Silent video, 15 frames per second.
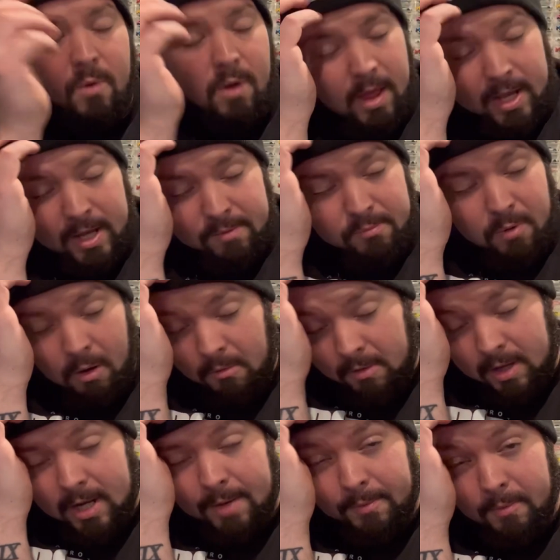like probably
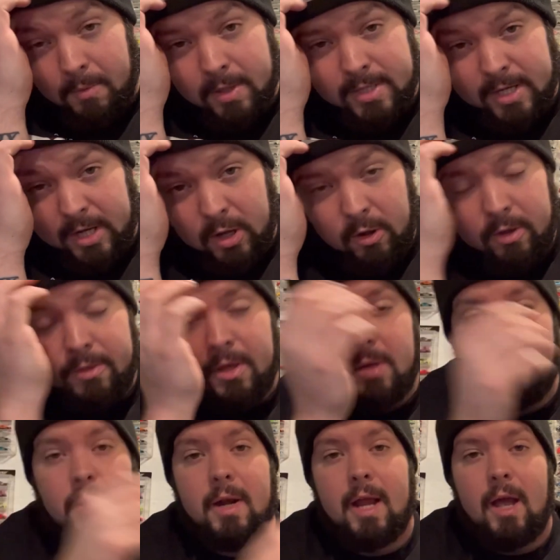a couple months ago, I think
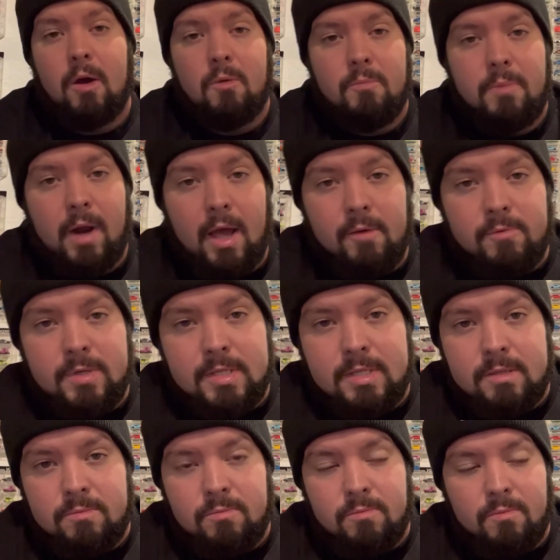by now, but
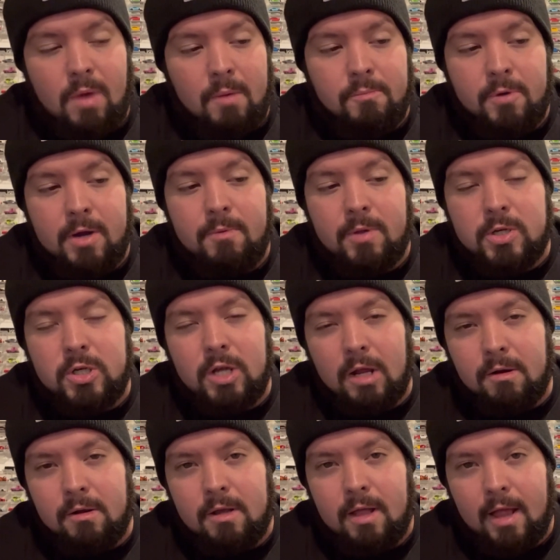I'm pretty much
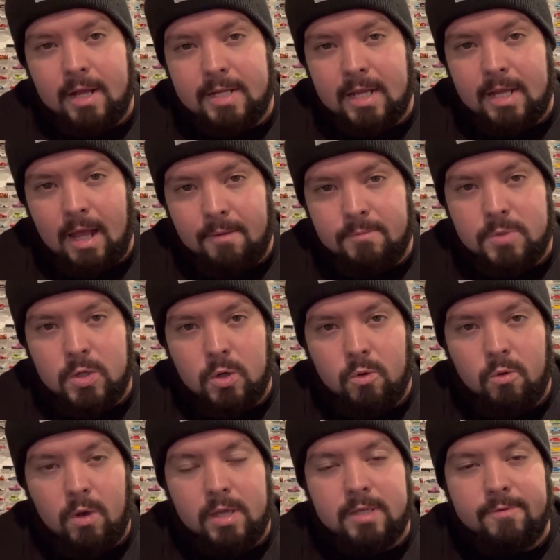done collecting
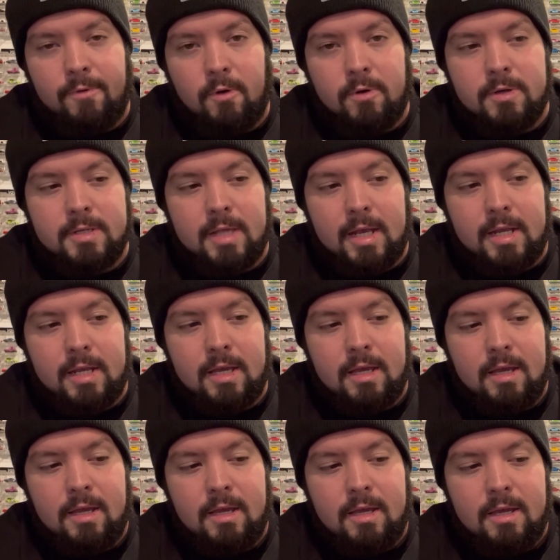M2 as far as like
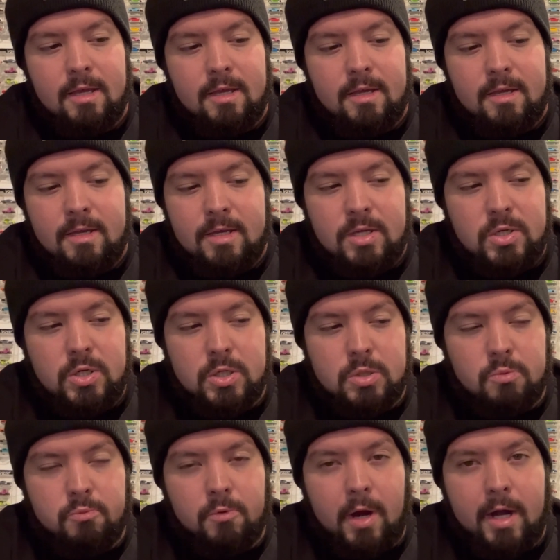just
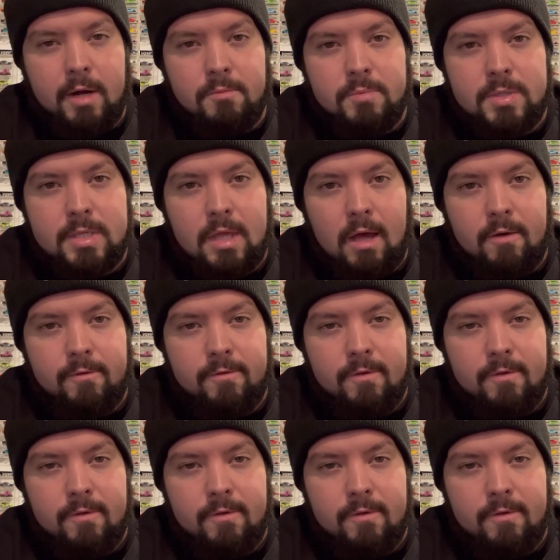random stuff.